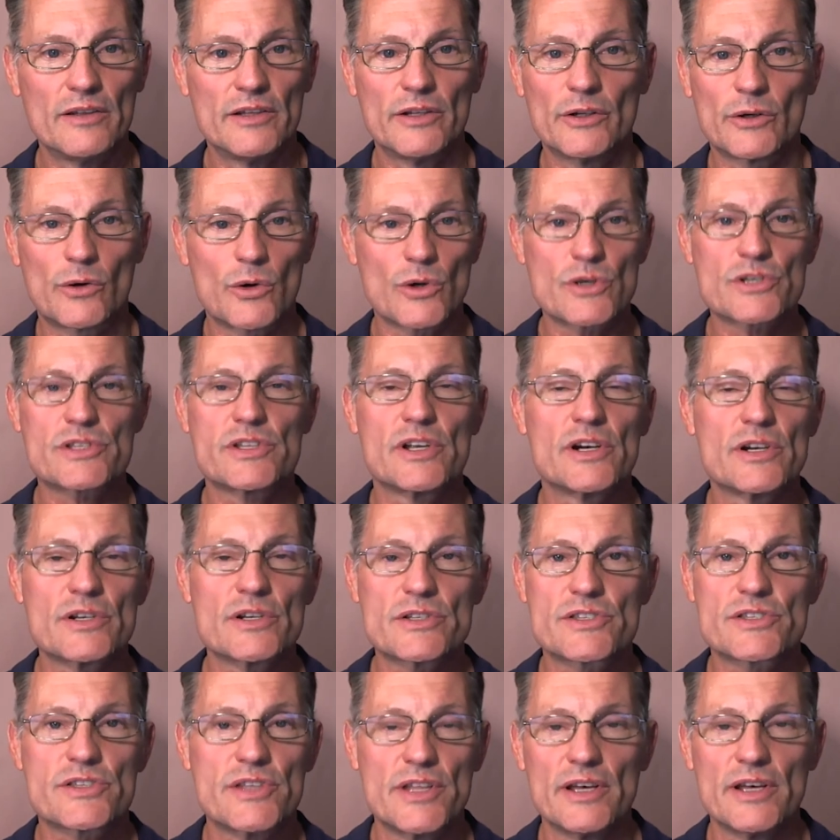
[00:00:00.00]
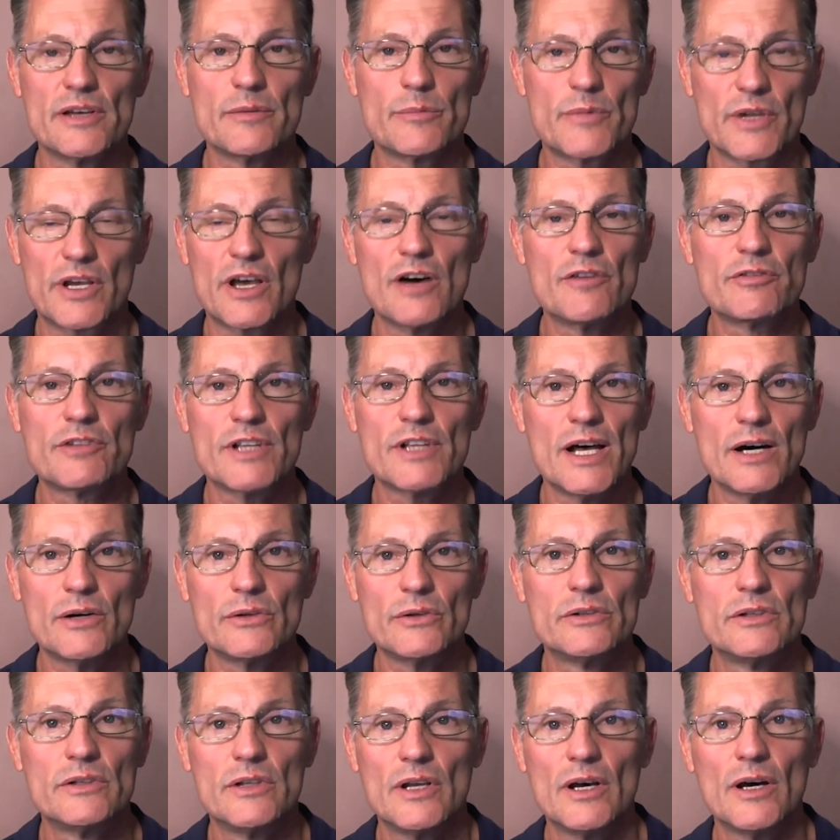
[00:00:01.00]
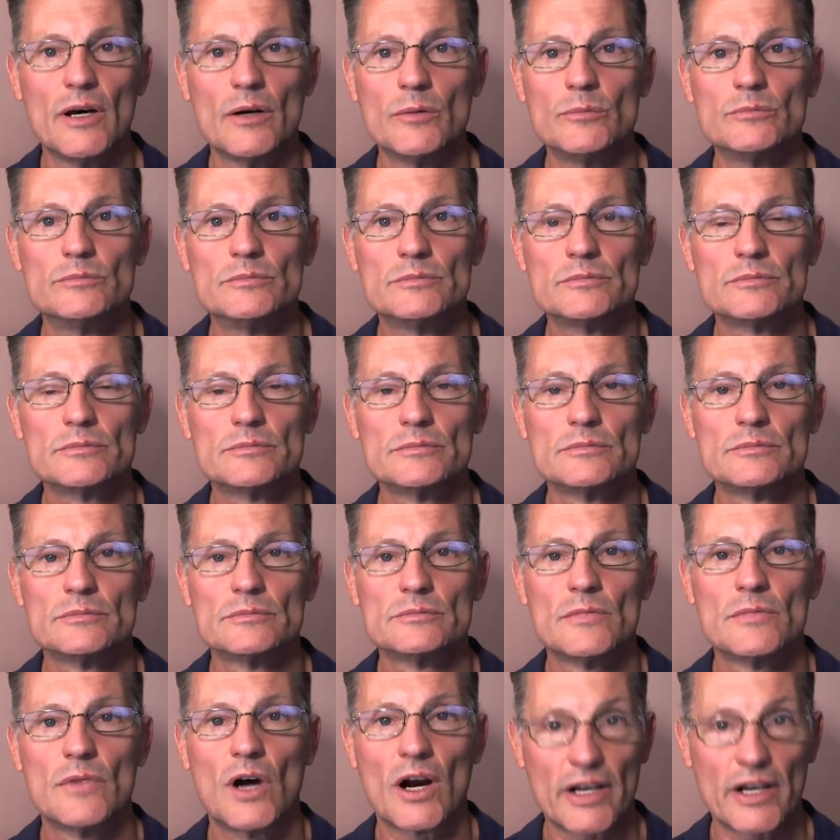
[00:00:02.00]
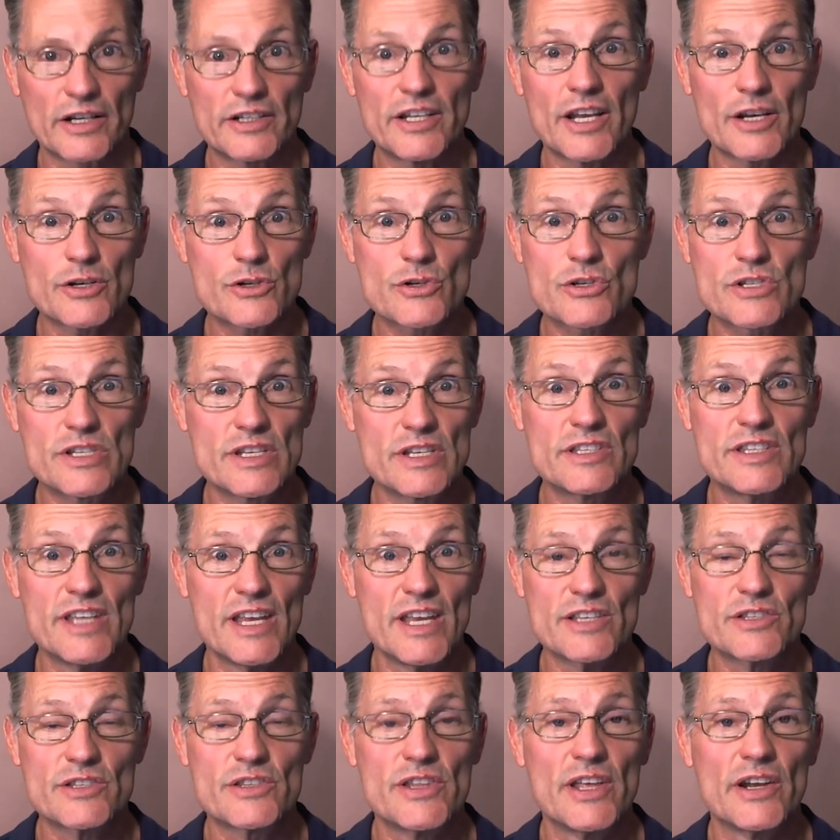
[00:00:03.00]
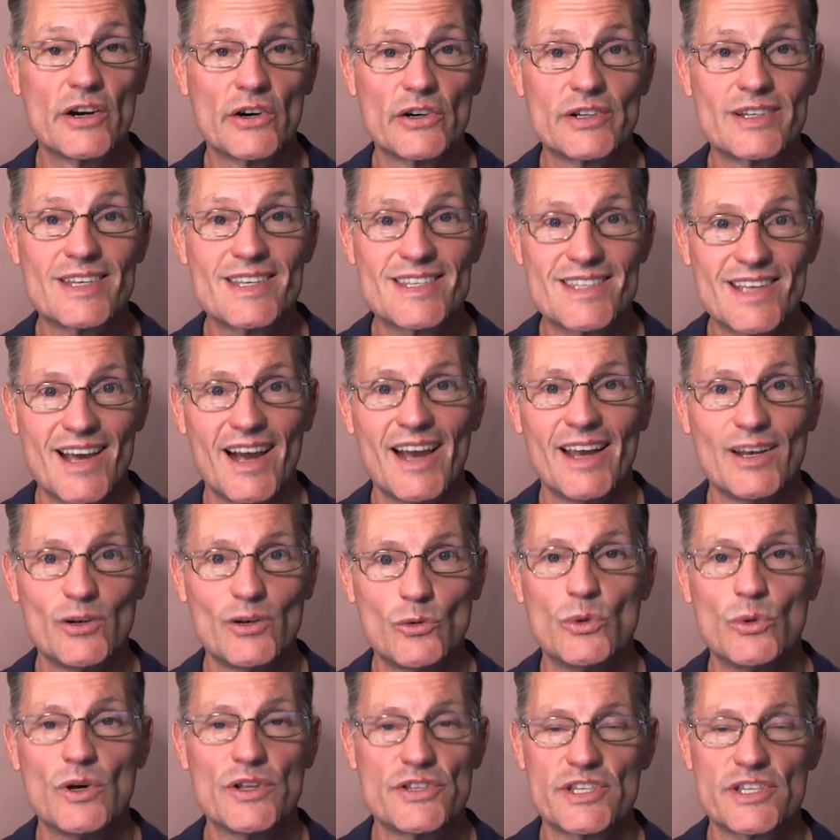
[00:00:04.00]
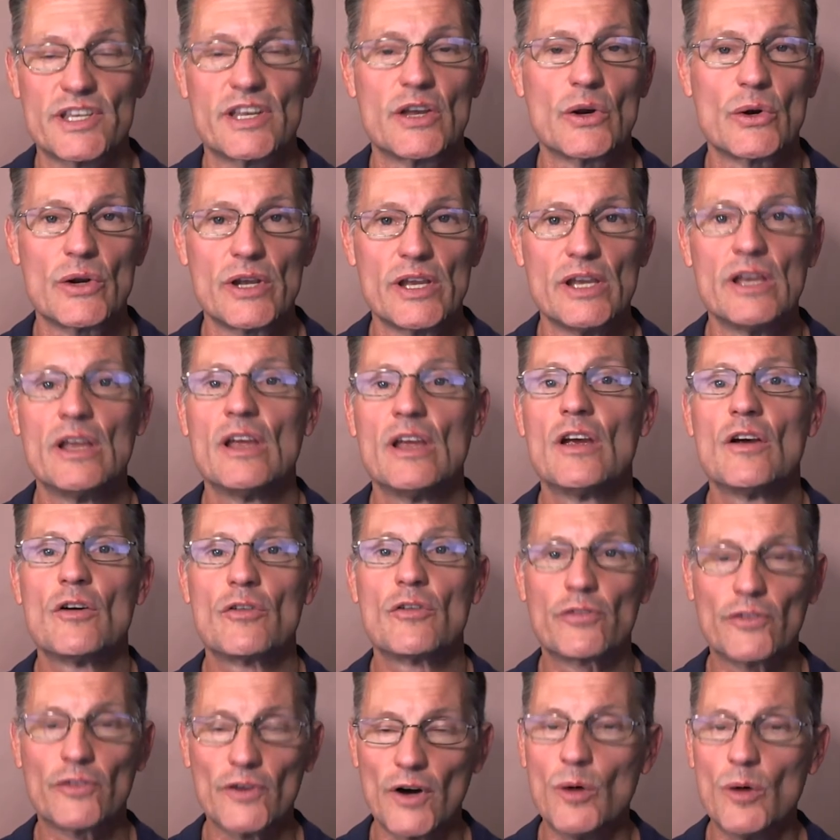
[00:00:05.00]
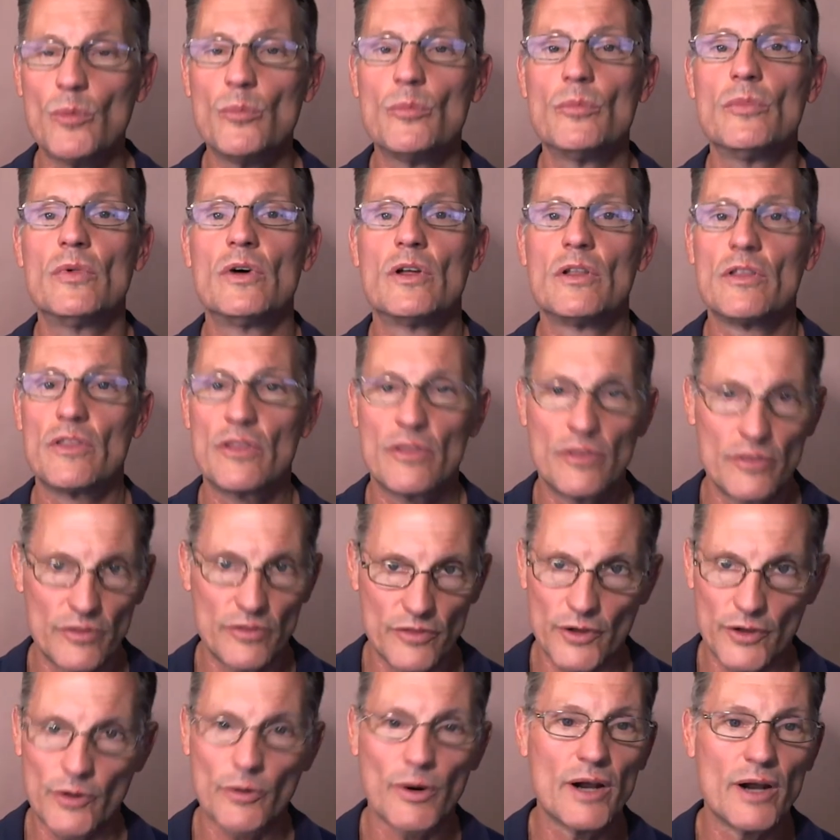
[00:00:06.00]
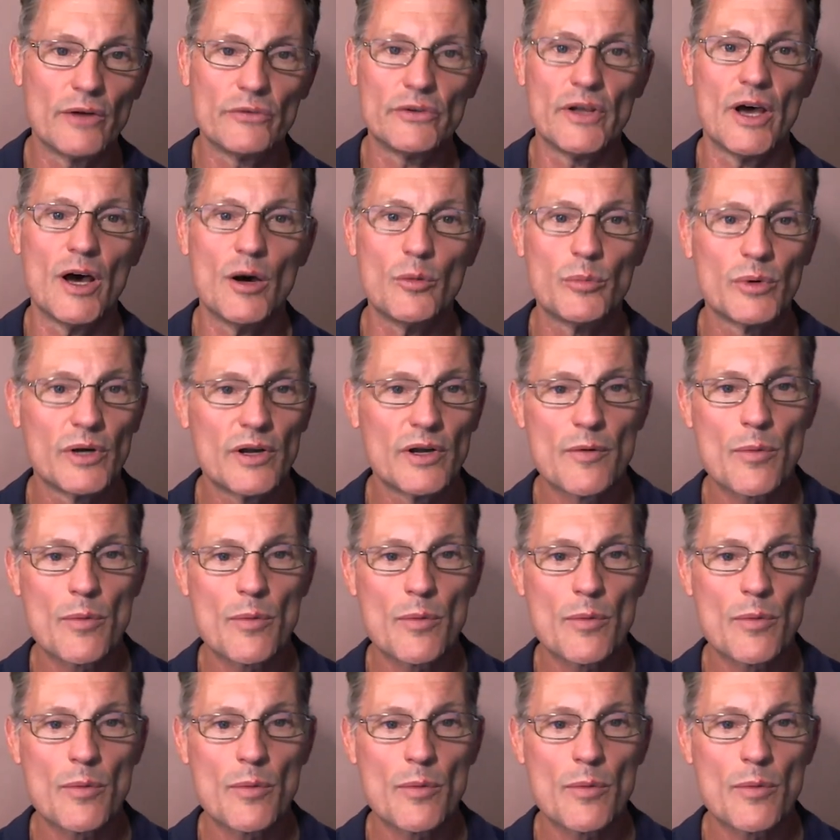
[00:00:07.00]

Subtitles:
of course there's the GovCloud architectures these days that are designed with security from the ground up.